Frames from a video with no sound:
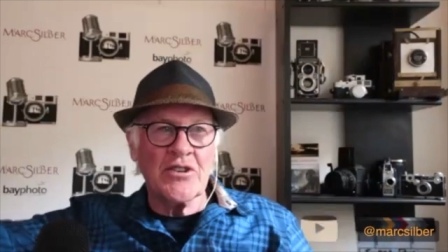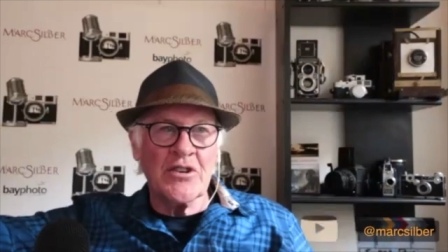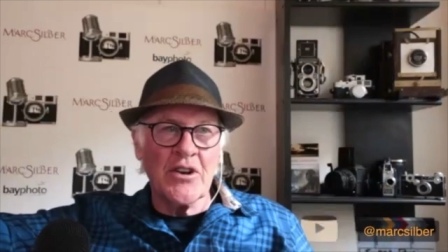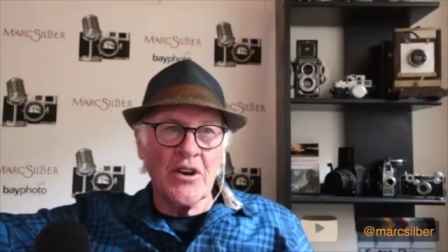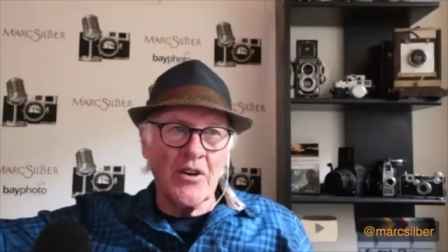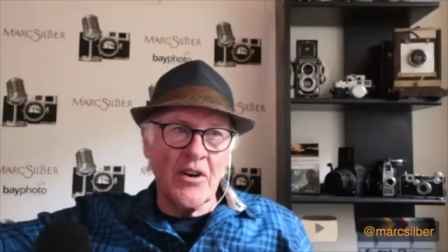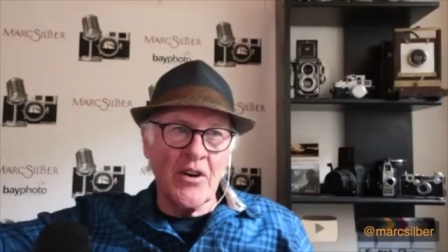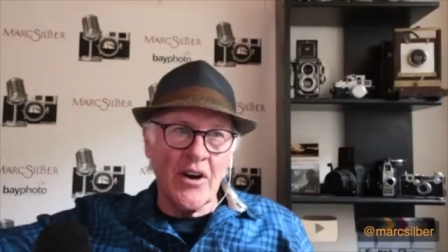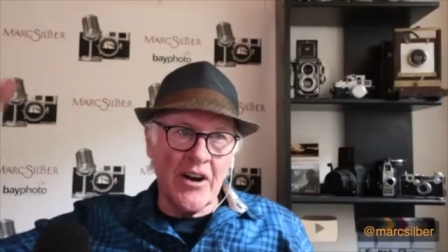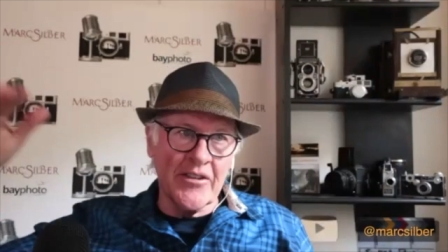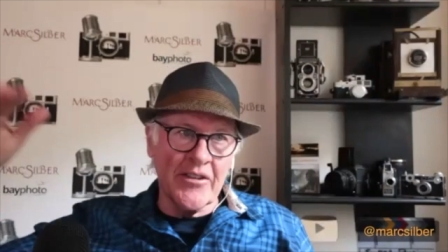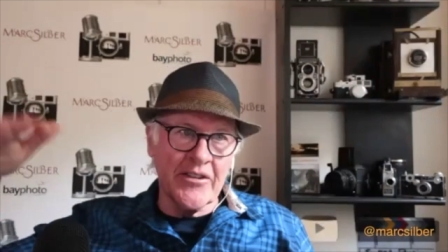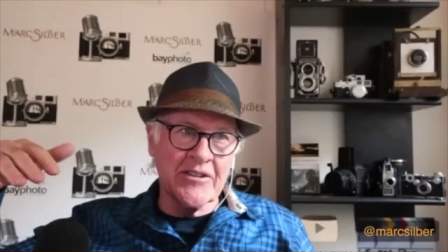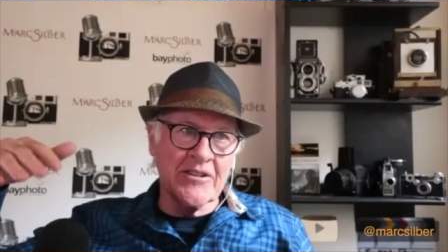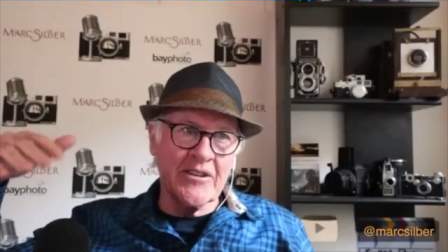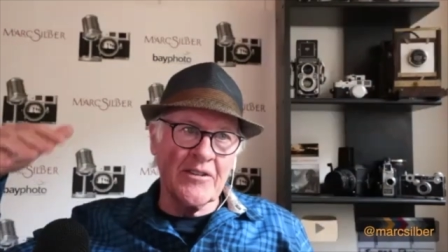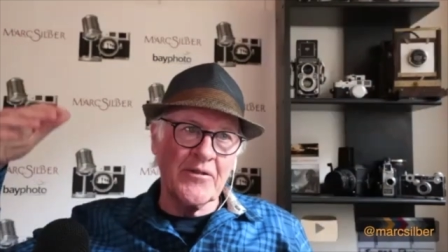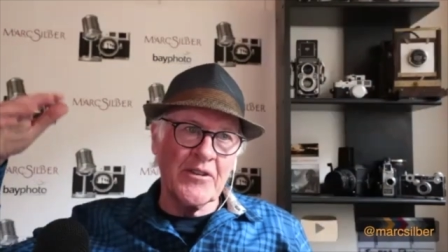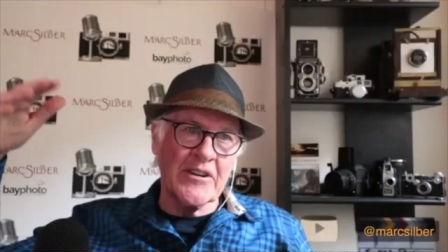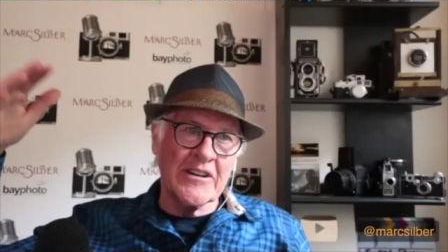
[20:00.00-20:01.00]
to know all the
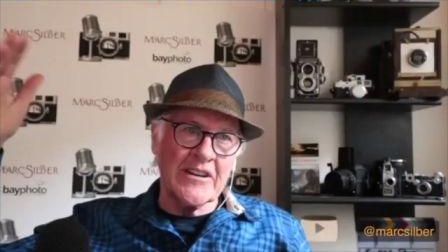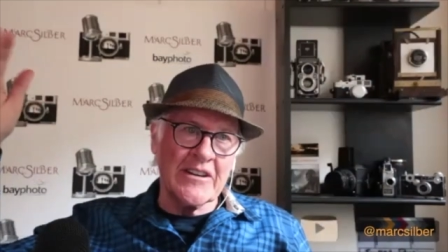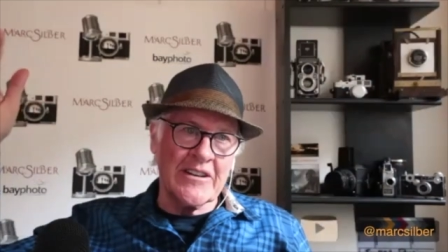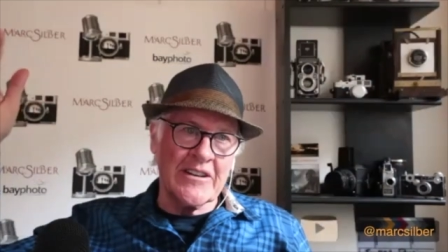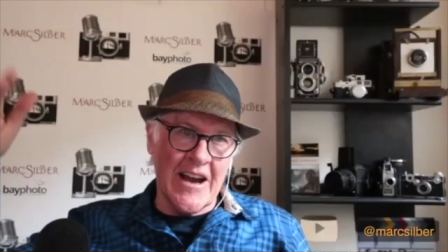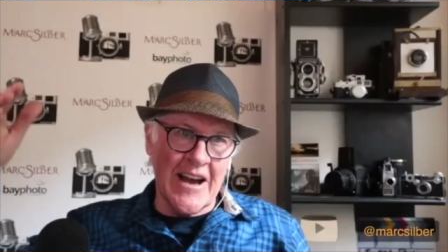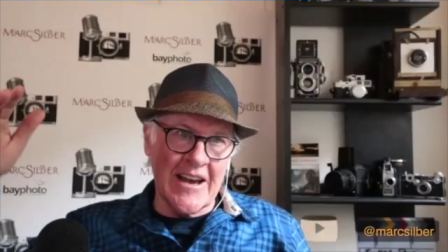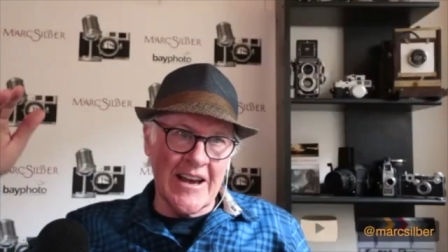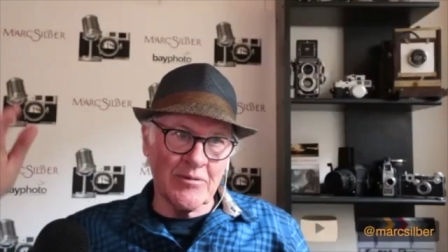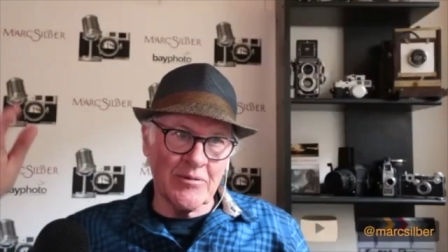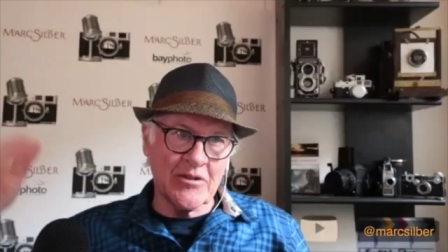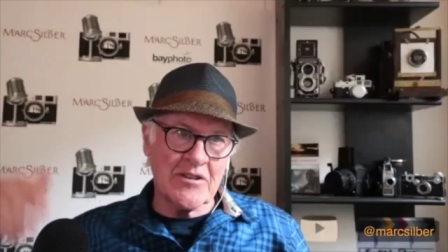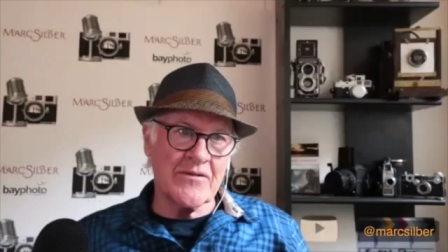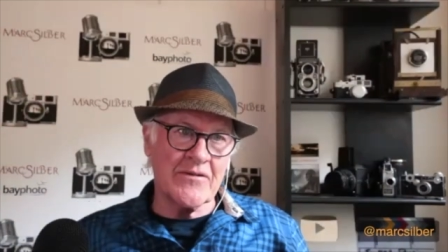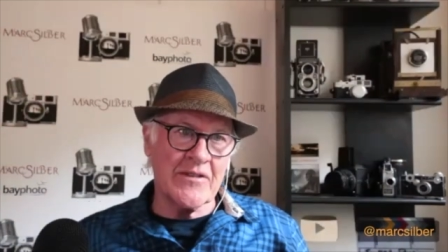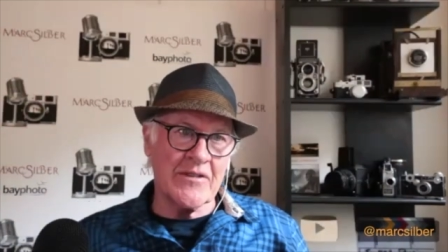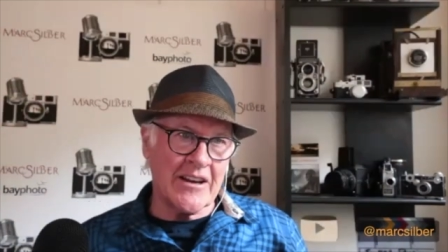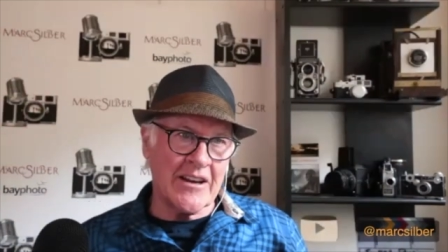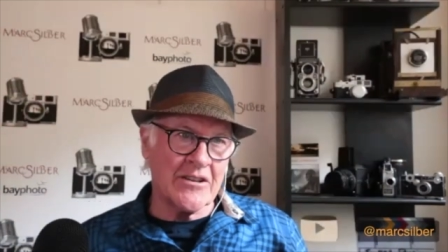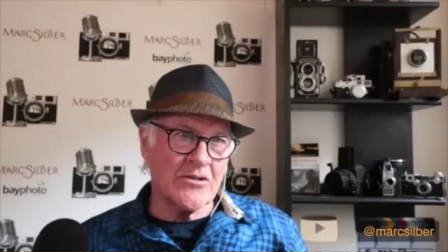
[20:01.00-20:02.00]
different types of
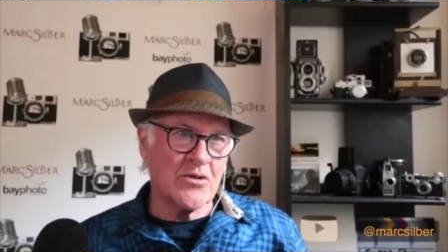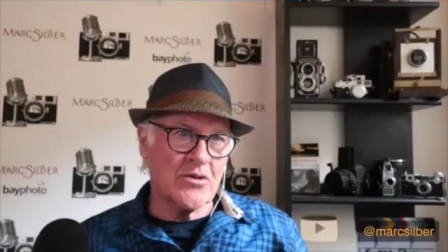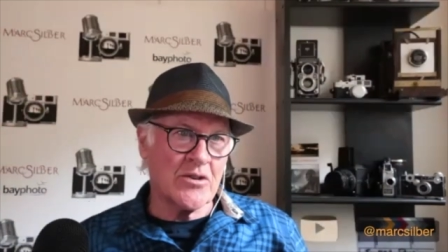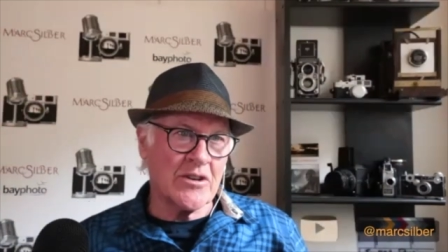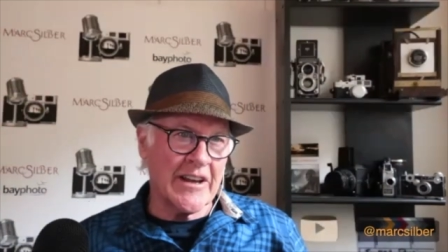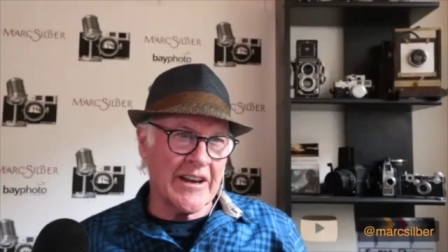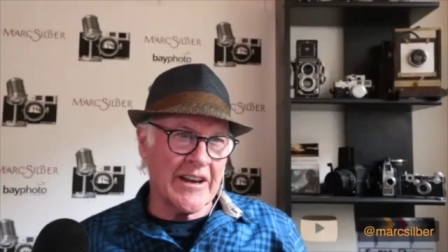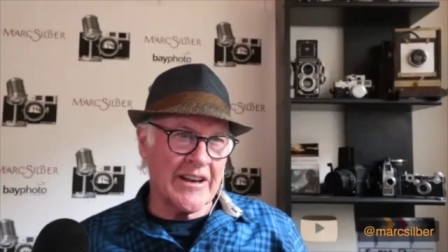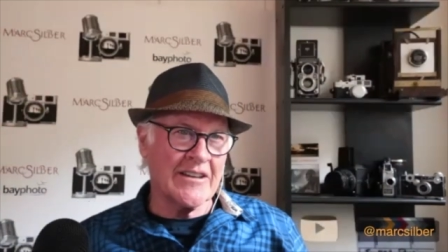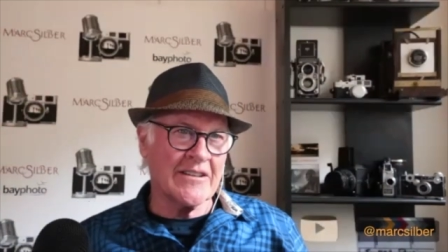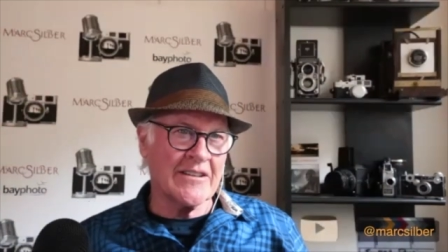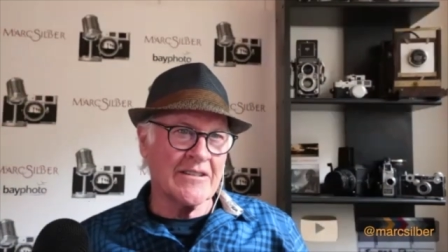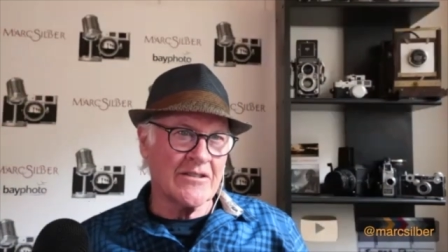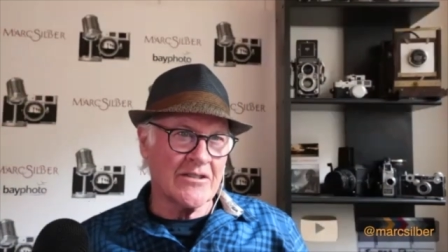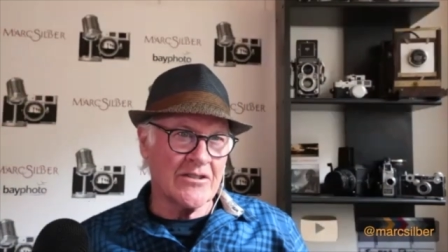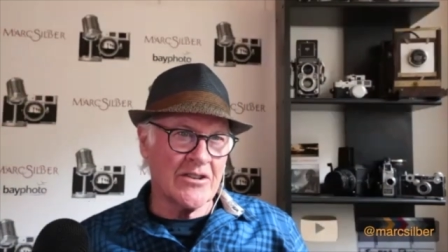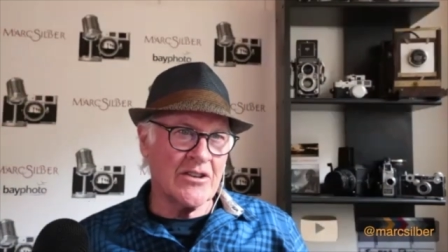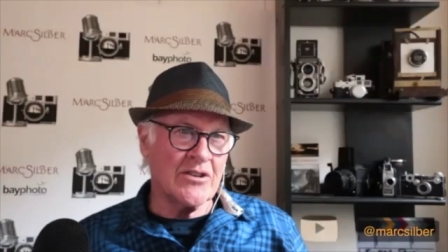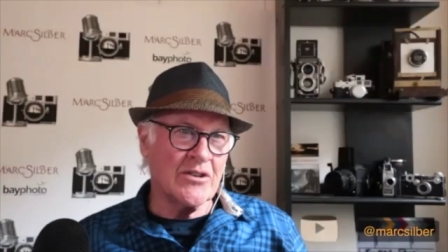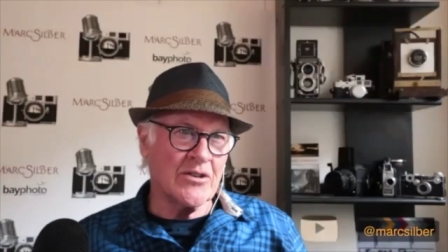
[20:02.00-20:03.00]
natural light
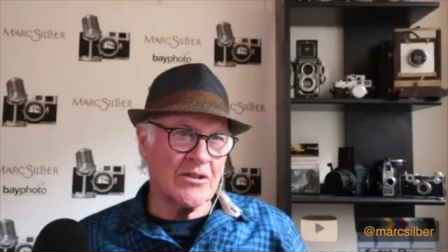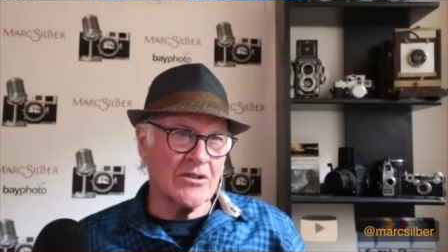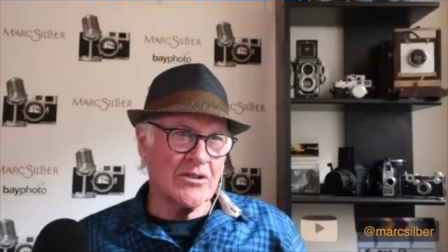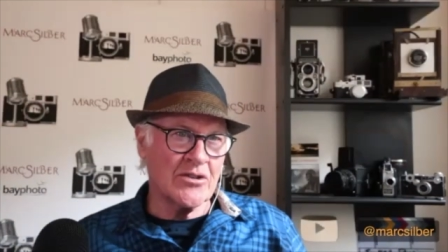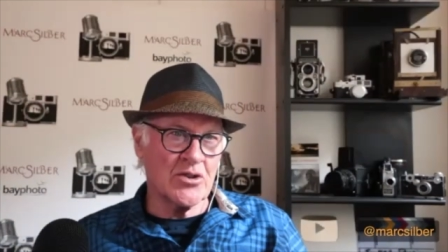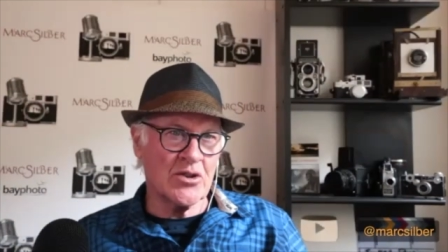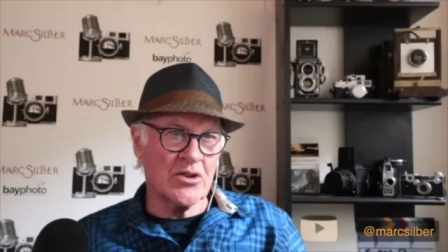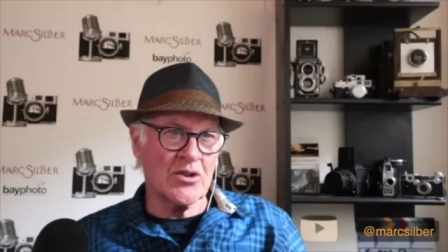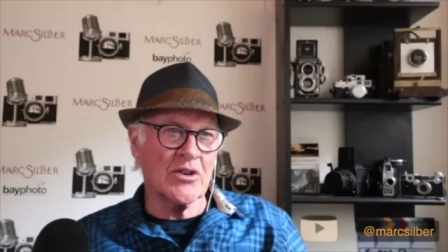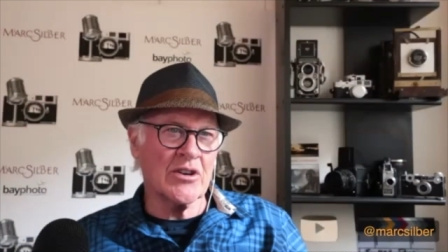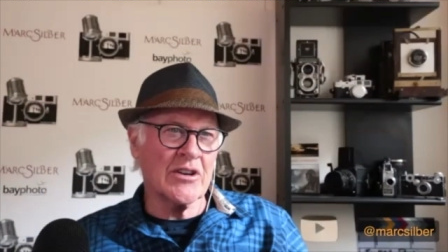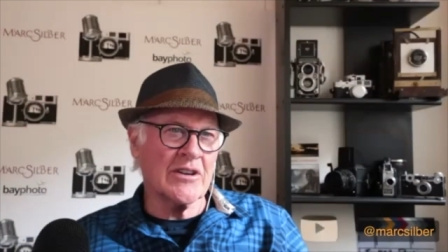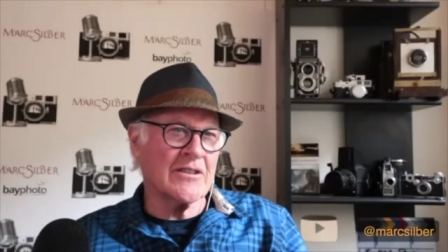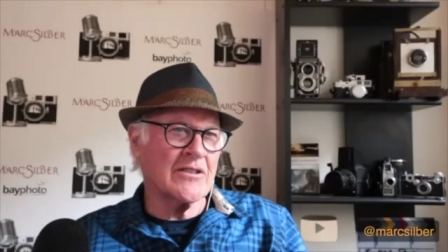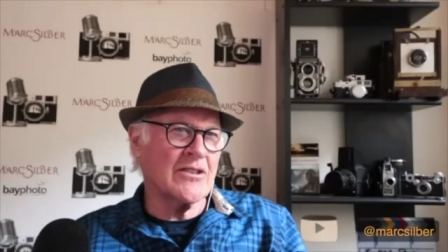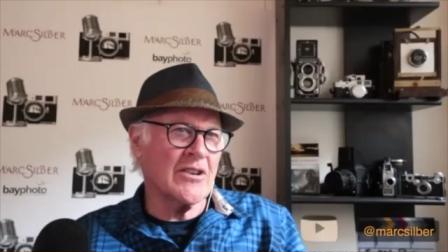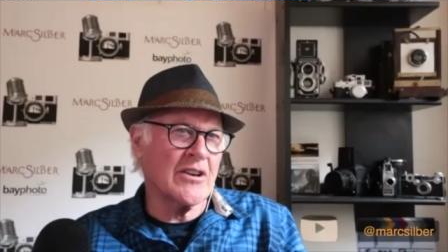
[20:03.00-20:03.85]
that you can shoot in.